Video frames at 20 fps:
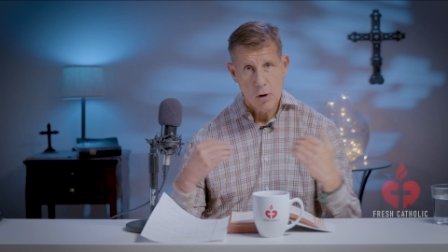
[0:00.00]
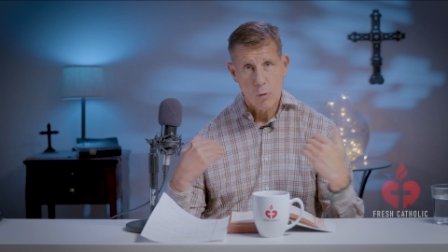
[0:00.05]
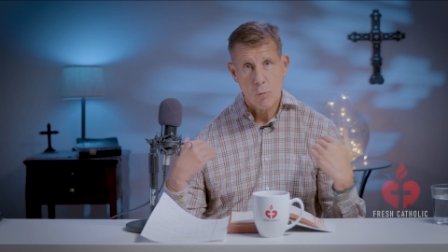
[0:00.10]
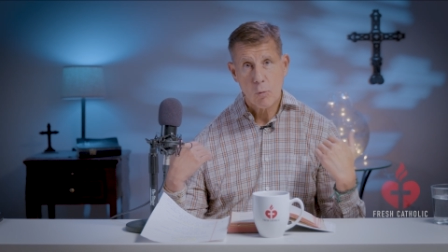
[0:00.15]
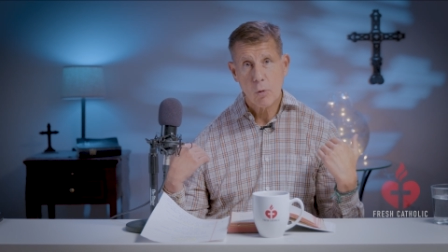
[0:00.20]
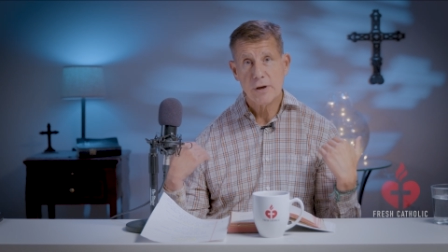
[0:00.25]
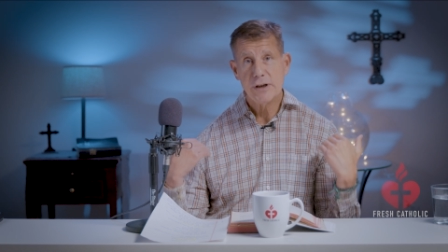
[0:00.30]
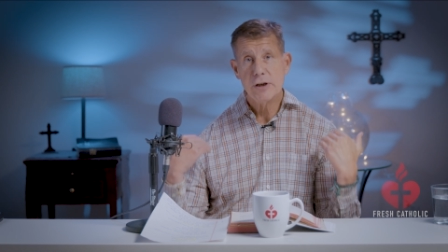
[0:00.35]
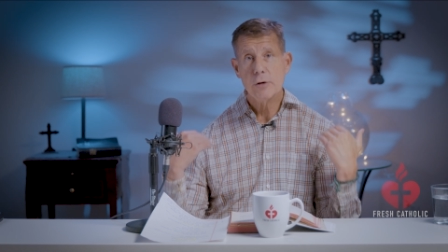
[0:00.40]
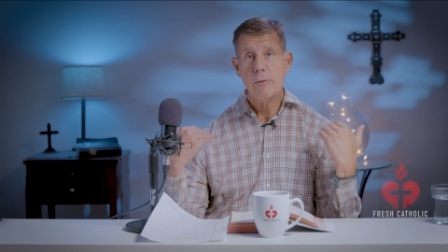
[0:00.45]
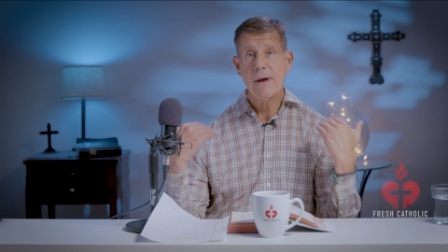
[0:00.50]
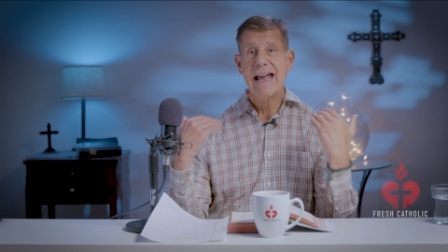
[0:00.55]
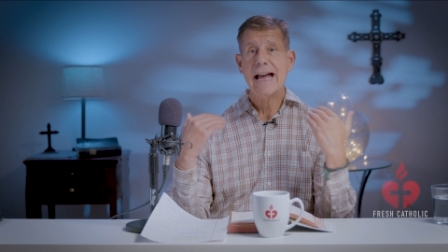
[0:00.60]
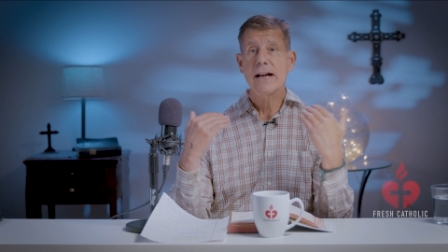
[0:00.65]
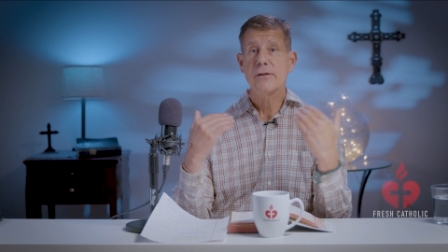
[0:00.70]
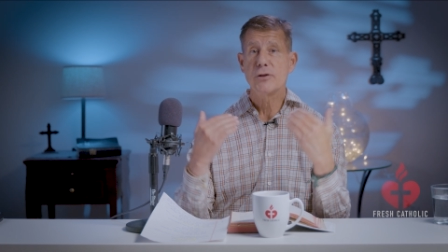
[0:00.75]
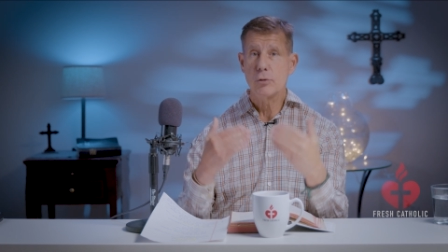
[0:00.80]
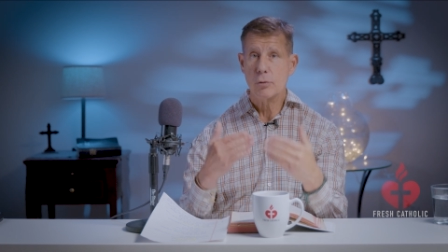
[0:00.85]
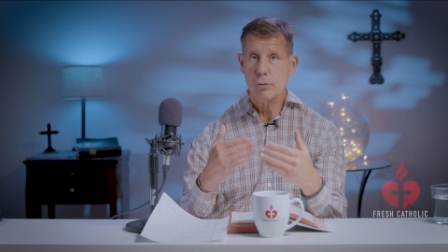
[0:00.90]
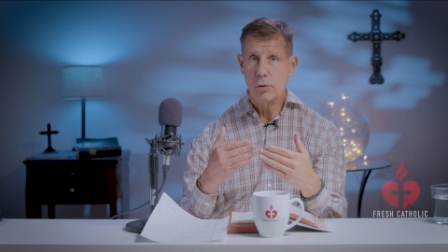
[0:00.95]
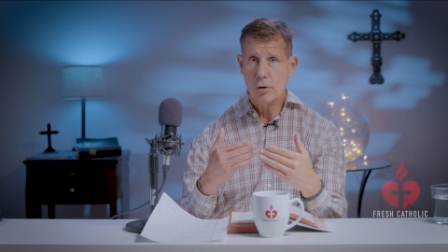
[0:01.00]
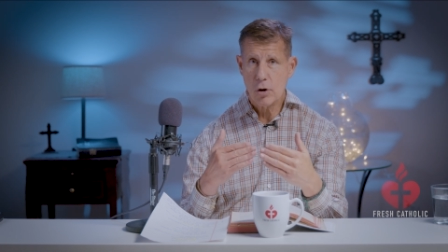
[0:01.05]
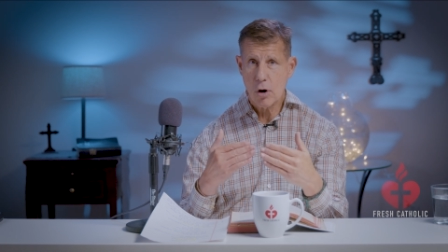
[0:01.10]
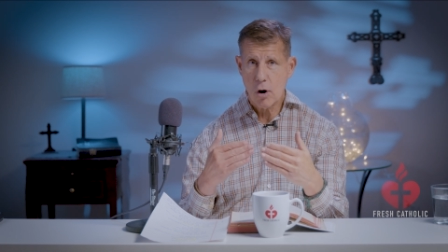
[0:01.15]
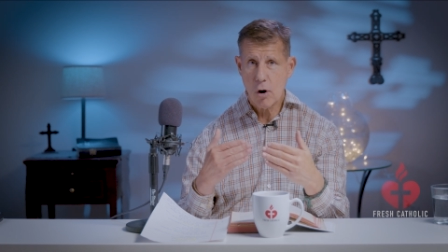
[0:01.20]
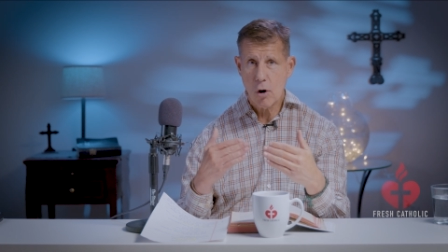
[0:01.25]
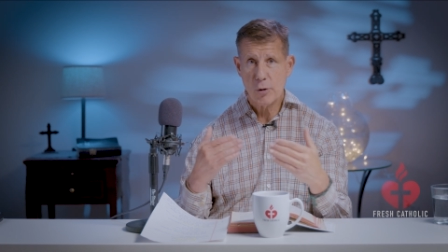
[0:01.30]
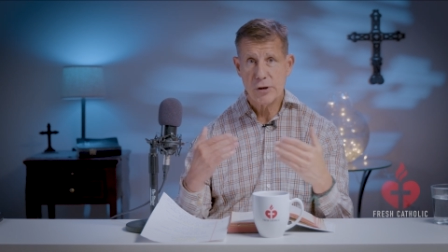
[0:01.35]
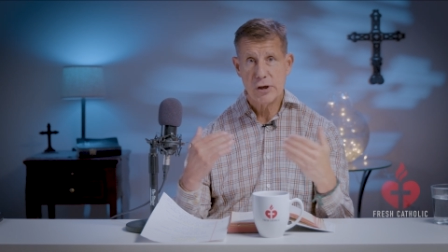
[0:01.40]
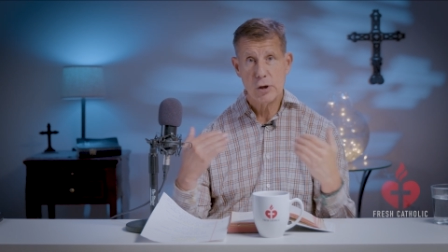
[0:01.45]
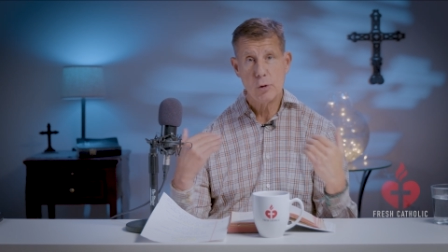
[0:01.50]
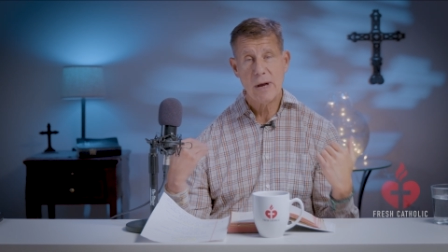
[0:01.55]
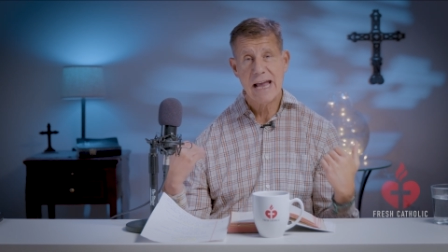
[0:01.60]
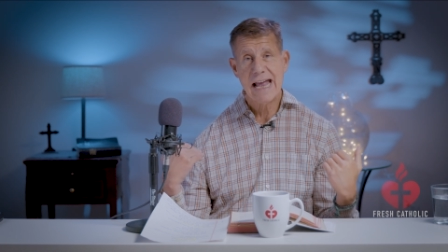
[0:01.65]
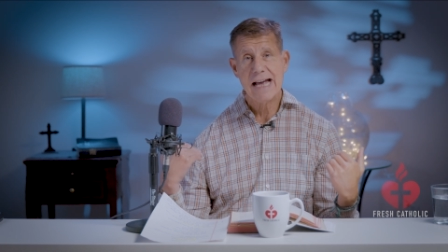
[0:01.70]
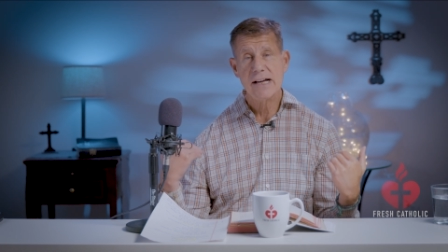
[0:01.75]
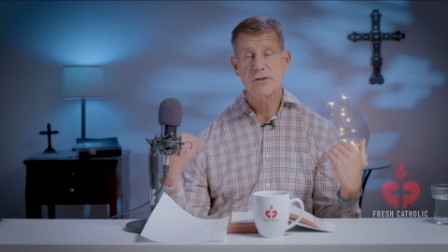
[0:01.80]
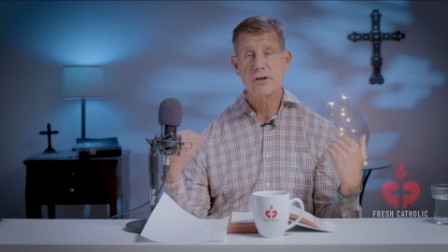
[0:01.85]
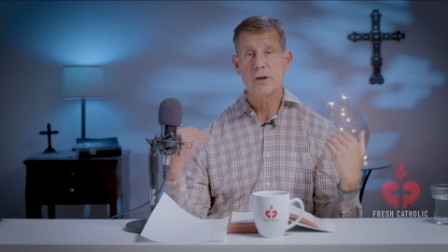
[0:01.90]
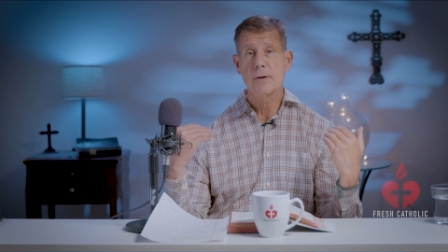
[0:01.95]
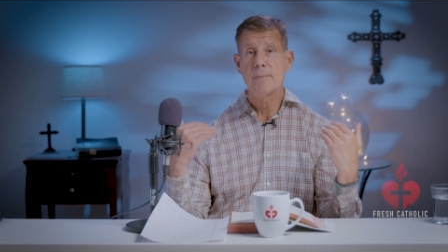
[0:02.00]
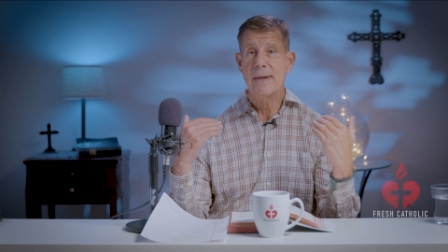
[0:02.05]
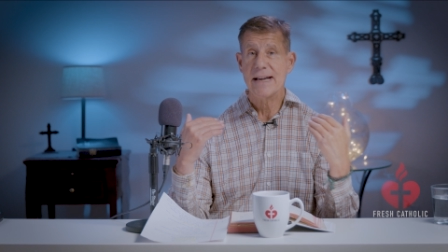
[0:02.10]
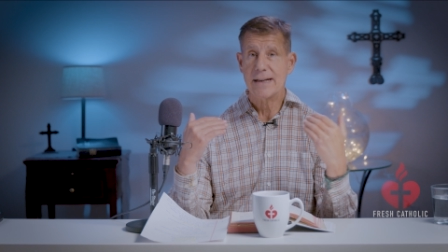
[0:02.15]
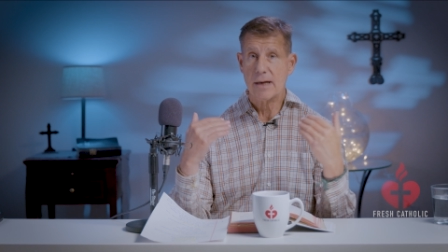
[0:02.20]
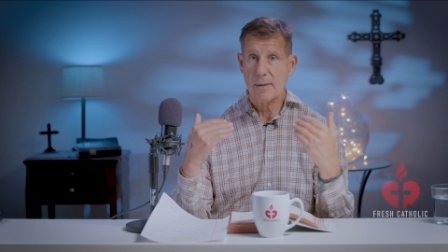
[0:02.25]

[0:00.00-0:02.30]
where you had to make